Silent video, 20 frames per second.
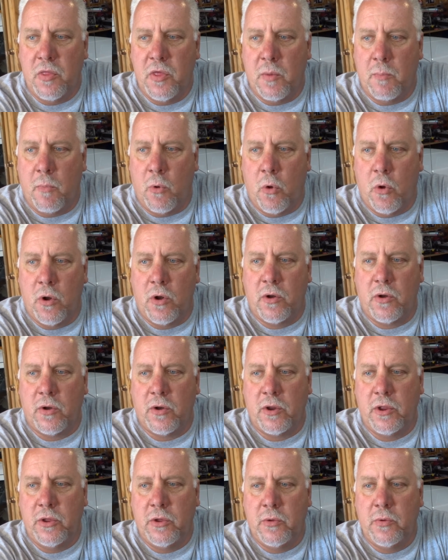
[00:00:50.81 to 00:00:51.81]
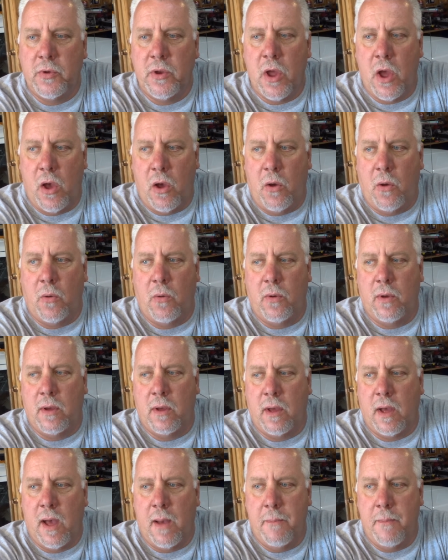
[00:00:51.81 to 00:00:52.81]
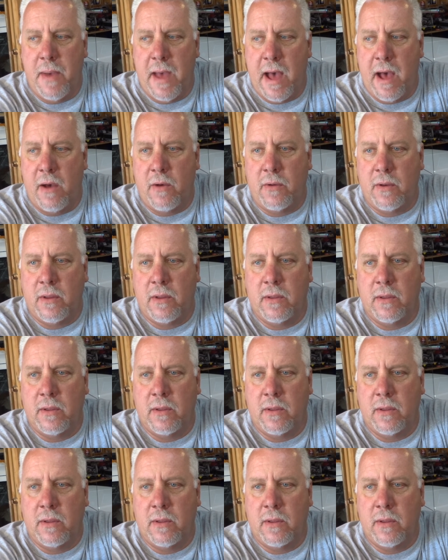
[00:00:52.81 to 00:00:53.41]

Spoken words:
more you know about